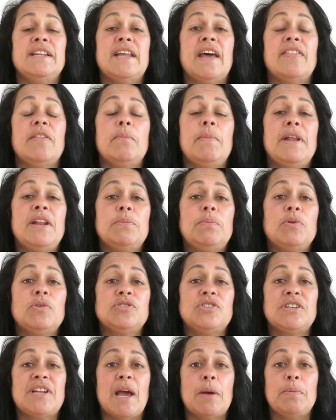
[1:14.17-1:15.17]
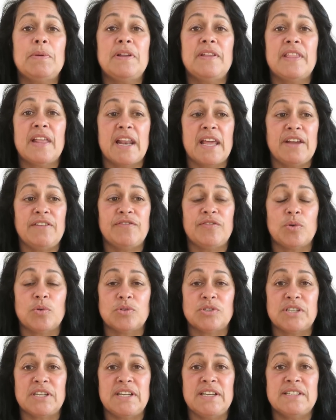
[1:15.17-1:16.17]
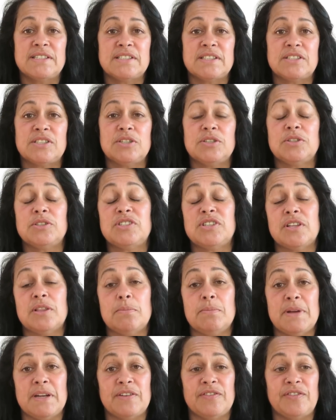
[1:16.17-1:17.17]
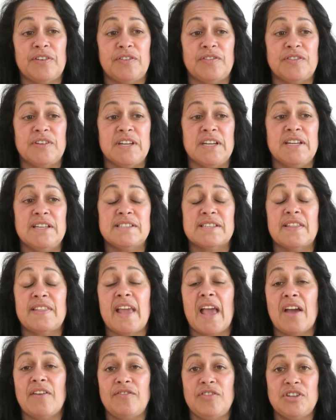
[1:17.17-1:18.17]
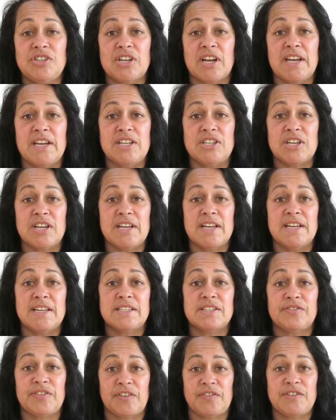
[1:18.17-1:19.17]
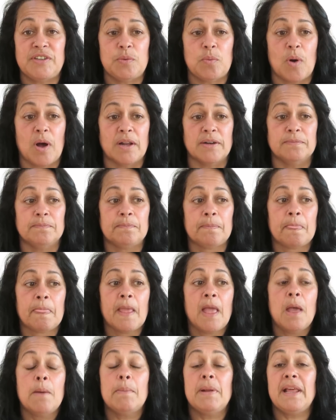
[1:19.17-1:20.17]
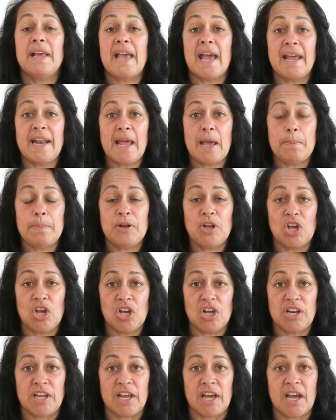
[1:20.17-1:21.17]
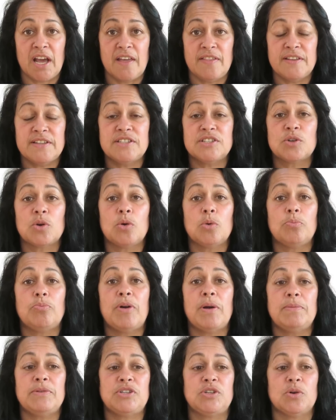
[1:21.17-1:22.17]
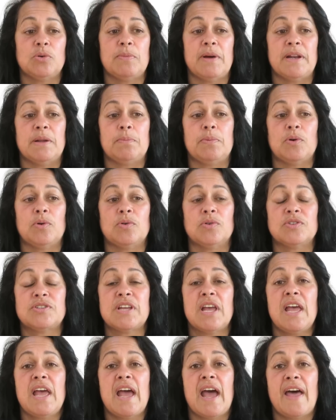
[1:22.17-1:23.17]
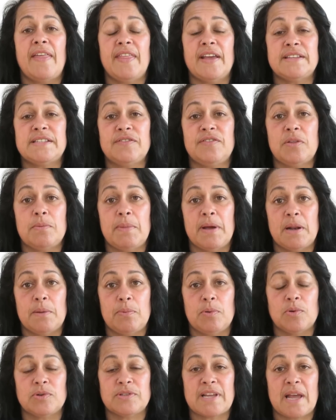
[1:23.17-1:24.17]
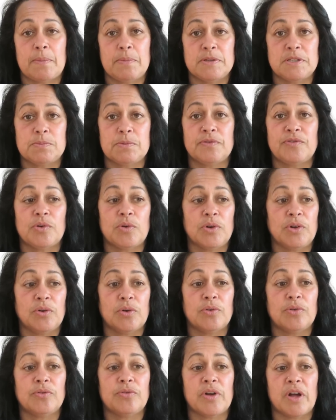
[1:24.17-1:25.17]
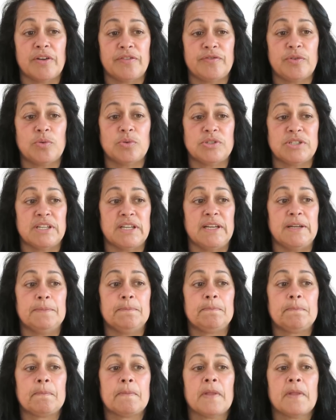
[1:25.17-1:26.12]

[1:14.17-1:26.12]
Now, the menopause should happen in the late 40s to the mid 50s, and the average age is 51. But it can happen earlier, and this is called premature menopause, and that's if the menopause happens before you're 40.